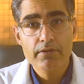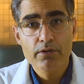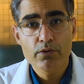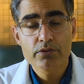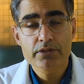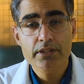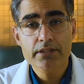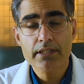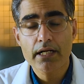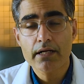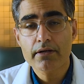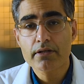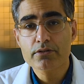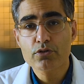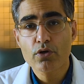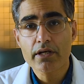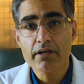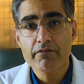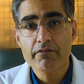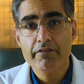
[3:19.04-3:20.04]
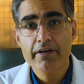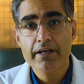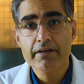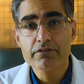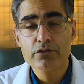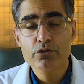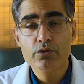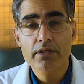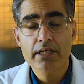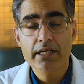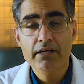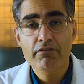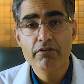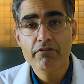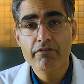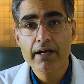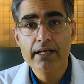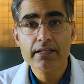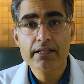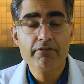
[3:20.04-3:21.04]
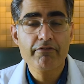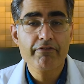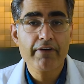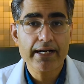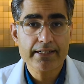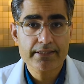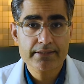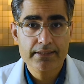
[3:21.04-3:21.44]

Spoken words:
uses ultrasonic waves to liquefy the fat